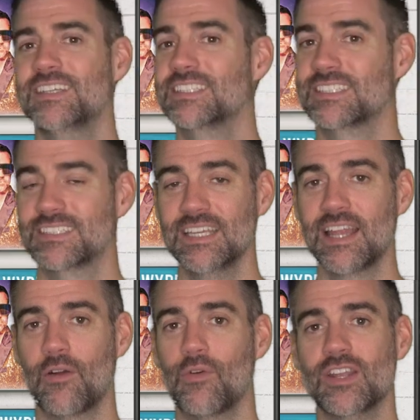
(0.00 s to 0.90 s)
to see
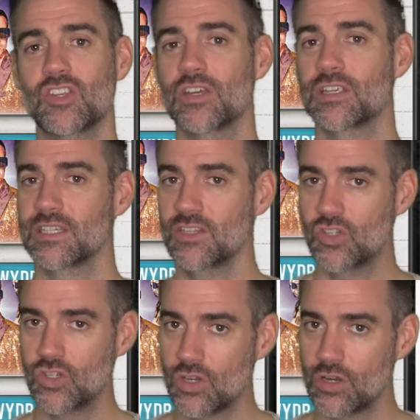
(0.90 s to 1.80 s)
that red jersey
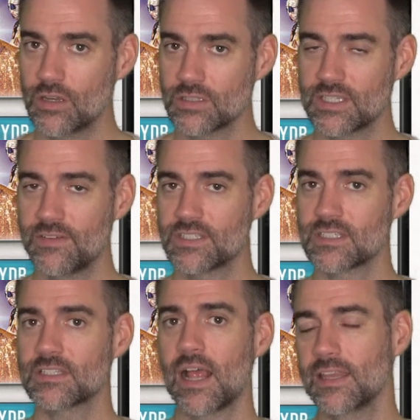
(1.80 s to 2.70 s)
just ever
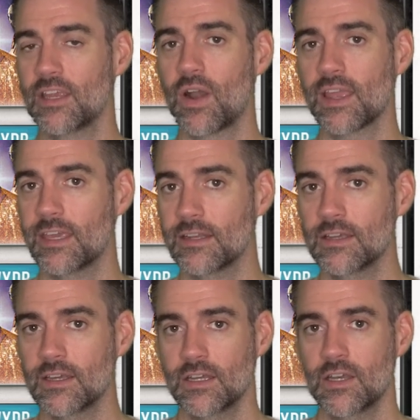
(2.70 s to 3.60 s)
so slightly cracking,
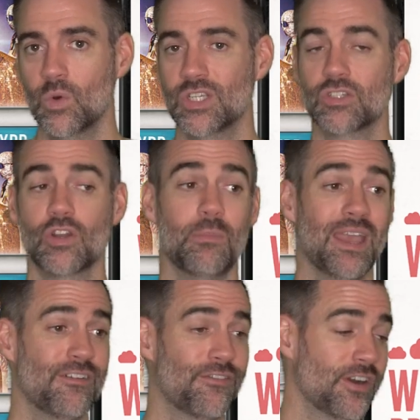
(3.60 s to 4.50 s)
which is going to
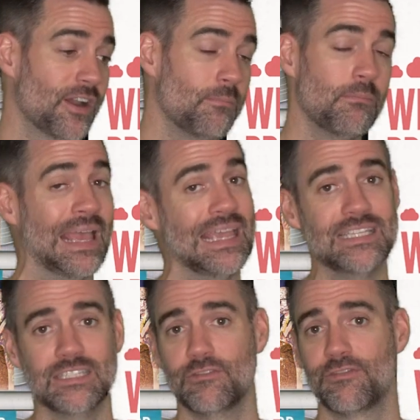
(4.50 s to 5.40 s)
make for an
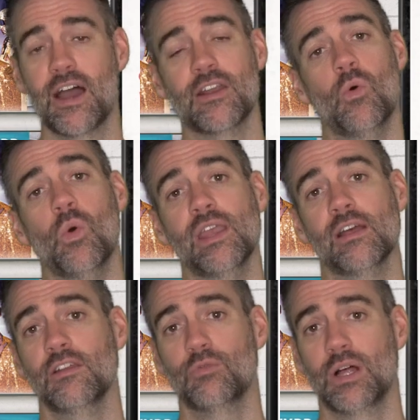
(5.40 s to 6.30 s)
amazing final week
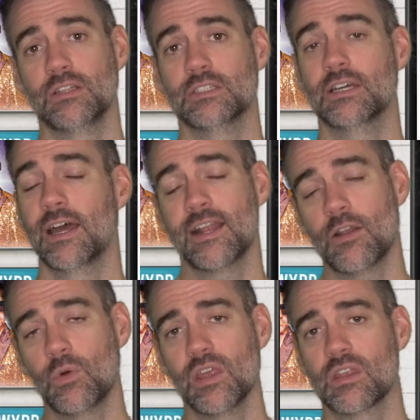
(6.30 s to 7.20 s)
at La Vuelta. And I
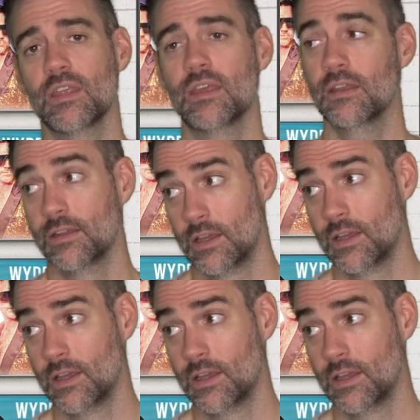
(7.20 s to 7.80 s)
know what you're thinking.